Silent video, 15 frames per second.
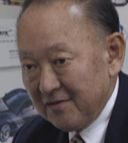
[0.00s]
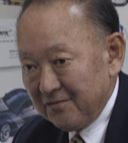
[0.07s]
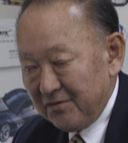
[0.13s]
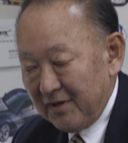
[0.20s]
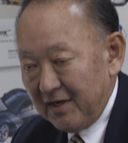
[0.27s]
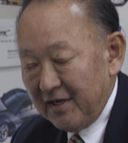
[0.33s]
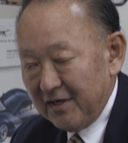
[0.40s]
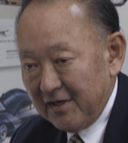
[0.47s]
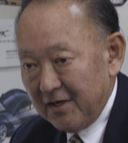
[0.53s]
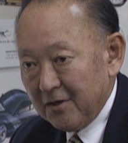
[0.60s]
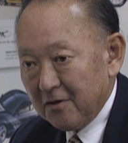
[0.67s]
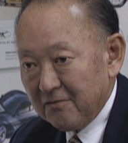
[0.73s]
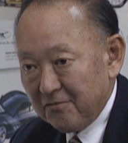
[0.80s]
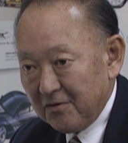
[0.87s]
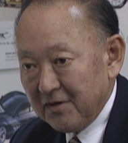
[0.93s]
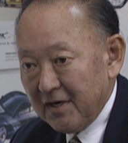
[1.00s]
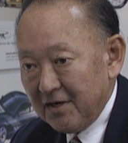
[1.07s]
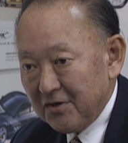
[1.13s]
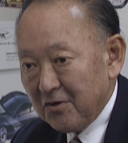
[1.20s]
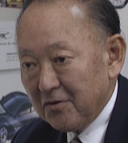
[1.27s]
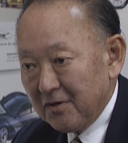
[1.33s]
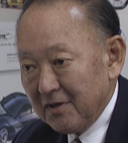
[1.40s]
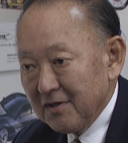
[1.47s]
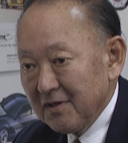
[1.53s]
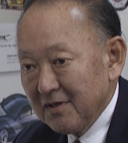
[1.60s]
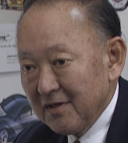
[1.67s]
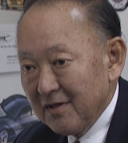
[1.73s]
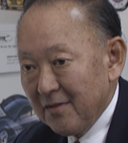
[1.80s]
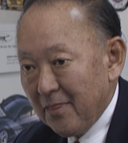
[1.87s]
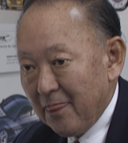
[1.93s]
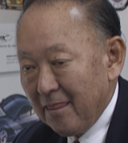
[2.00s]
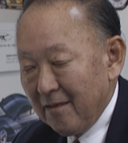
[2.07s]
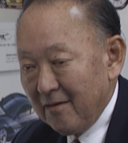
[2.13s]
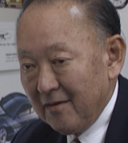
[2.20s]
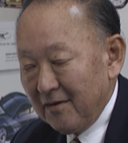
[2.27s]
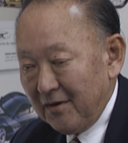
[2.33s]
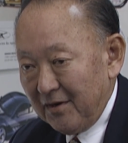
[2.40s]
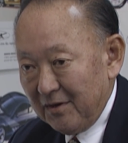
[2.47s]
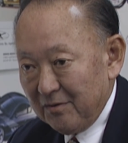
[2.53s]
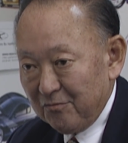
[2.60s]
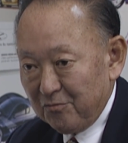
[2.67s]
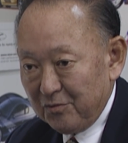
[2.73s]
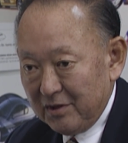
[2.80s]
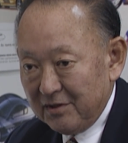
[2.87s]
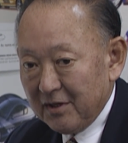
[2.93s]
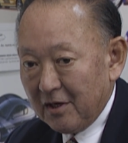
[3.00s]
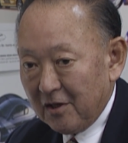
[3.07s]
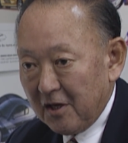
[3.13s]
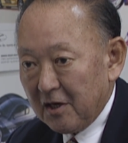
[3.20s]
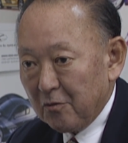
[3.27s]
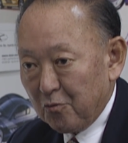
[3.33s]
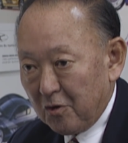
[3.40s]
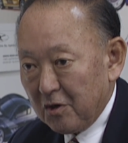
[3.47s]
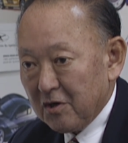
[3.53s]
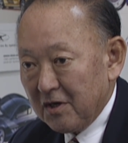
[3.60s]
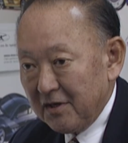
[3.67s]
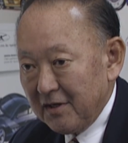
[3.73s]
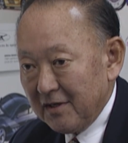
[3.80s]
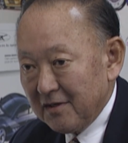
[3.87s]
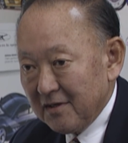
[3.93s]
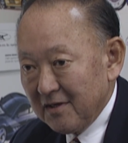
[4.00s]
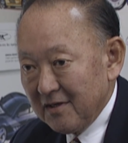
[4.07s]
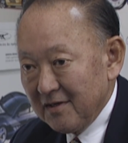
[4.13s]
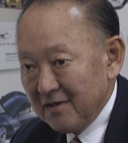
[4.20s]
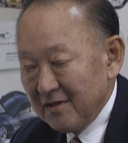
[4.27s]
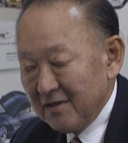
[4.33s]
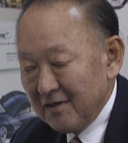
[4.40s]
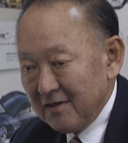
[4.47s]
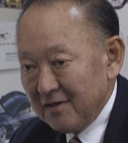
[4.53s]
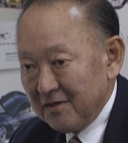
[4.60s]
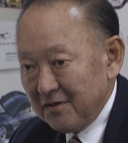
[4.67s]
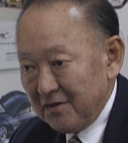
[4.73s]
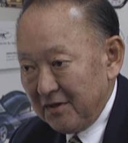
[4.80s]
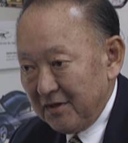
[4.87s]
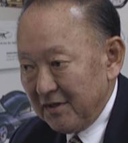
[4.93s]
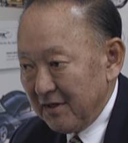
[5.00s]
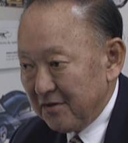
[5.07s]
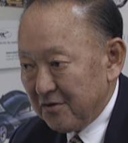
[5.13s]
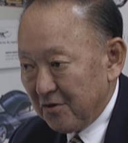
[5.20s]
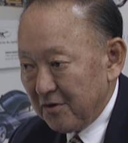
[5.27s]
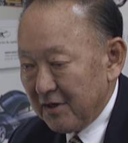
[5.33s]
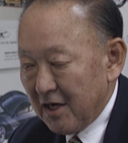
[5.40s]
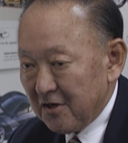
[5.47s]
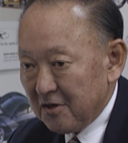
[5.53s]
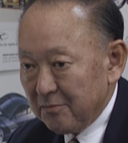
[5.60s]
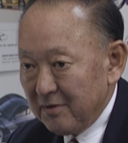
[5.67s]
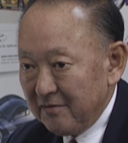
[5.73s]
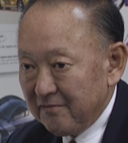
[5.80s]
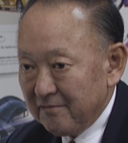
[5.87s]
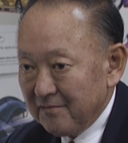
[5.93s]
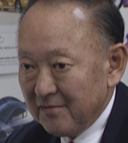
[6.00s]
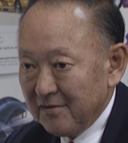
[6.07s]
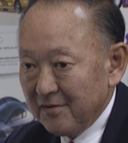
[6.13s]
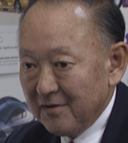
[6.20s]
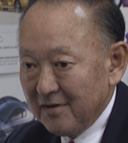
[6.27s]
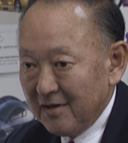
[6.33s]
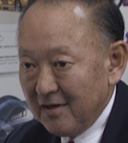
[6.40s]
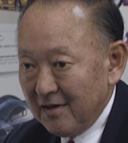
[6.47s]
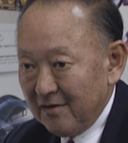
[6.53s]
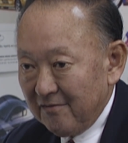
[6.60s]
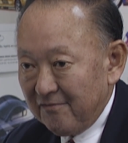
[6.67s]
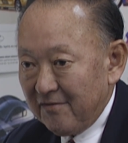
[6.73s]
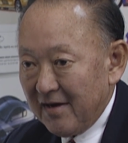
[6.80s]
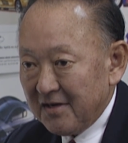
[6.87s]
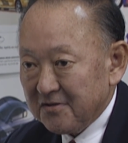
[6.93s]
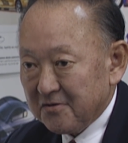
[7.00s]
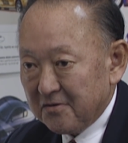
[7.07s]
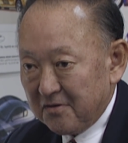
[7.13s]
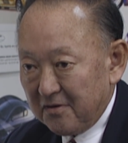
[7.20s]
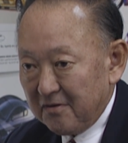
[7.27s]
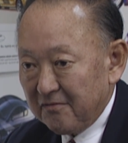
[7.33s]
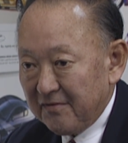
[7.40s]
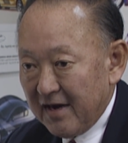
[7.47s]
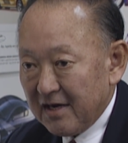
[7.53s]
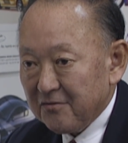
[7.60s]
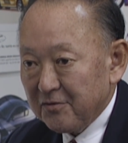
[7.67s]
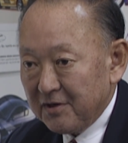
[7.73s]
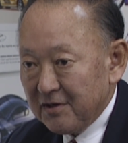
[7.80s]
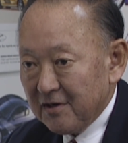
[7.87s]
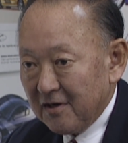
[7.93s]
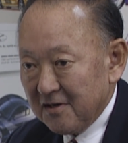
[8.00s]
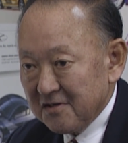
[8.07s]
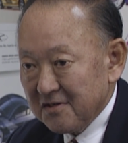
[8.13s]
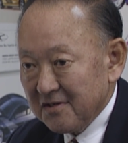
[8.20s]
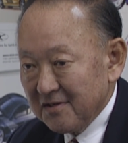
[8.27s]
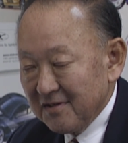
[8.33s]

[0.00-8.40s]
that he had entered for Daytona. And we'd done a lot of work on it. And it turned out to be faster than the factory cars.